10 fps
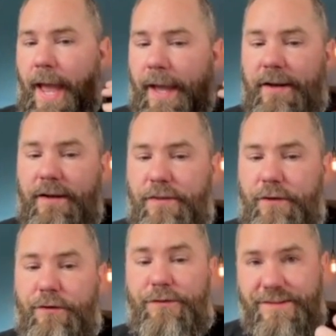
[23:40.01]
And
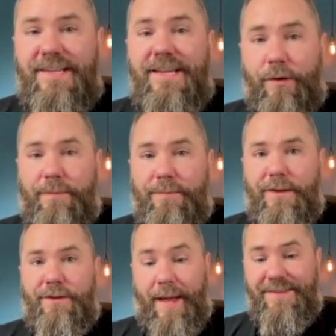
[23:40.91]
there's a secret.
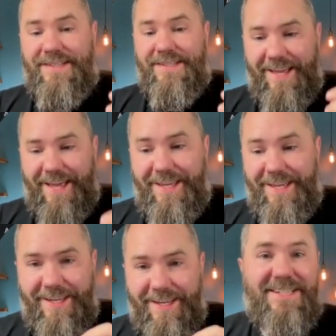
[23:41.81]
You have to say
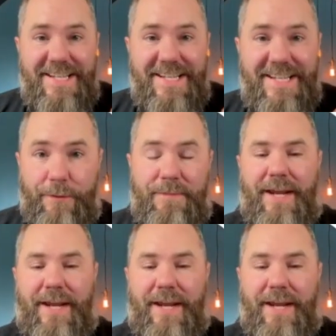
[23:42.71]
continue.